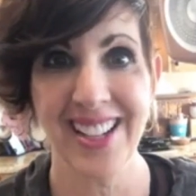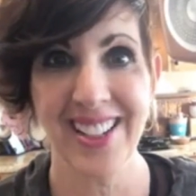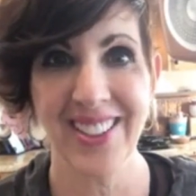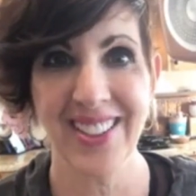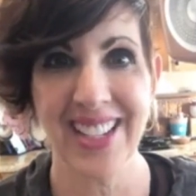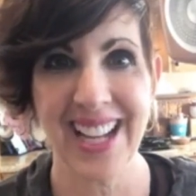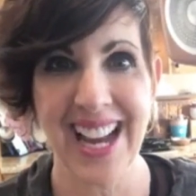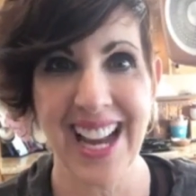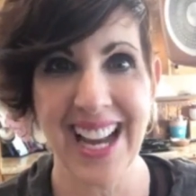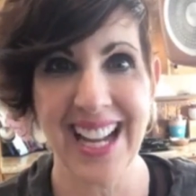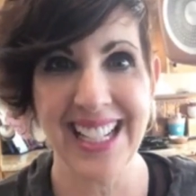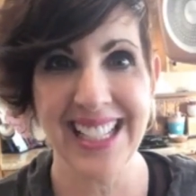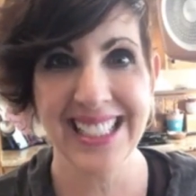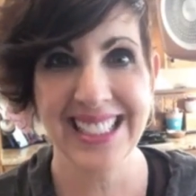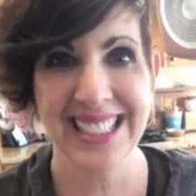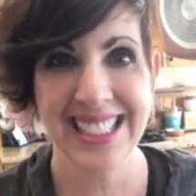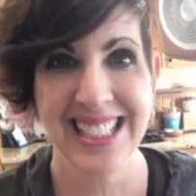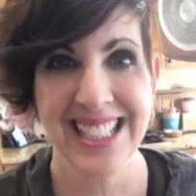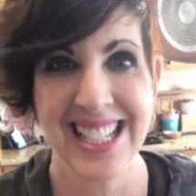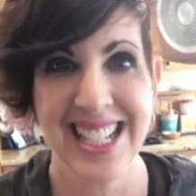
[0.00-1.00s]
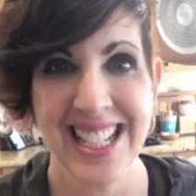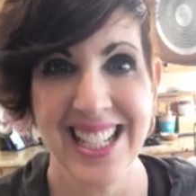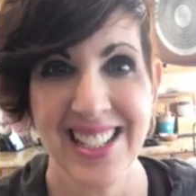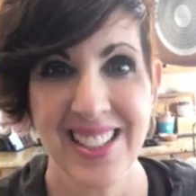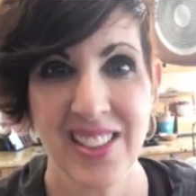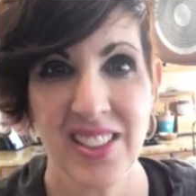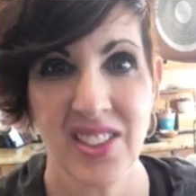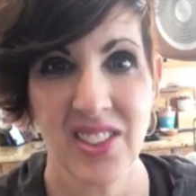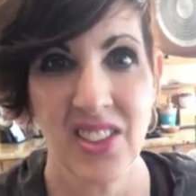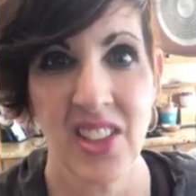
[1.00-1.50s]
okay?
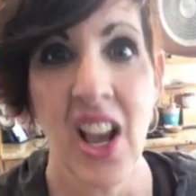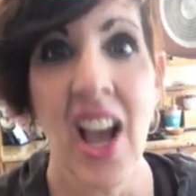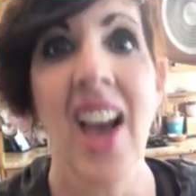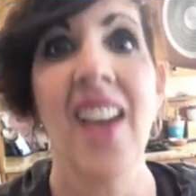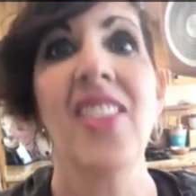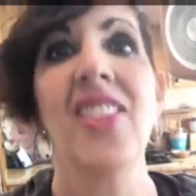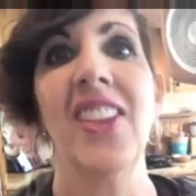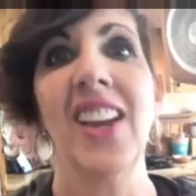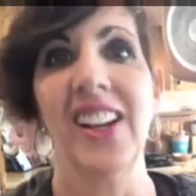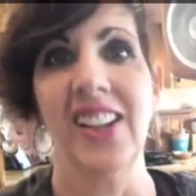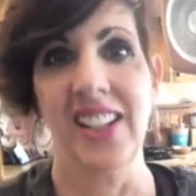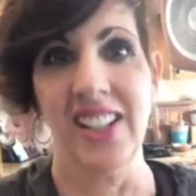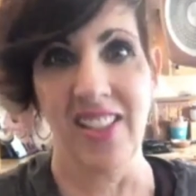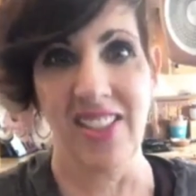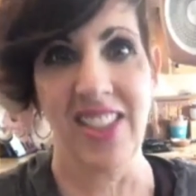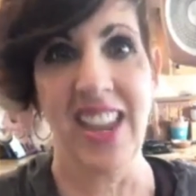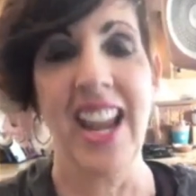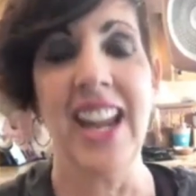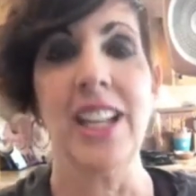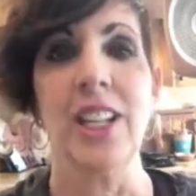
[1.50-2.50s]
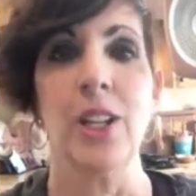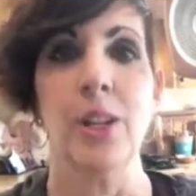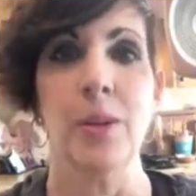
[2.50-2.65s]
Thank you,